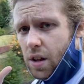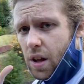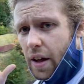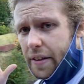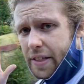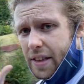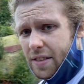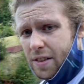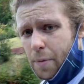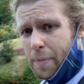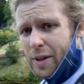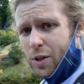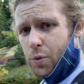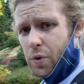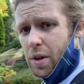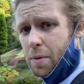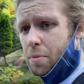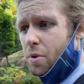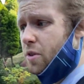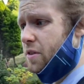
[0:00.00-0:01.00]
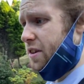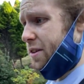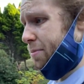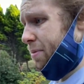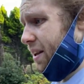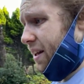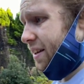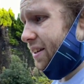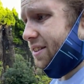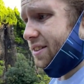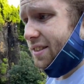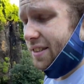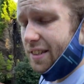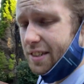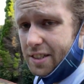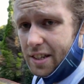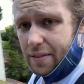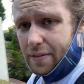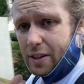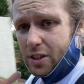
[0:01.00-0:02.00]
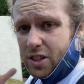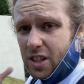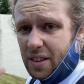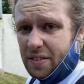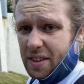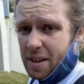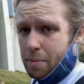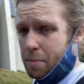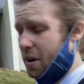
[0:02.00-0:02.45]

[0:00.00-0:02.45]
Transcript: I think the best way to put this place is it feels like a theme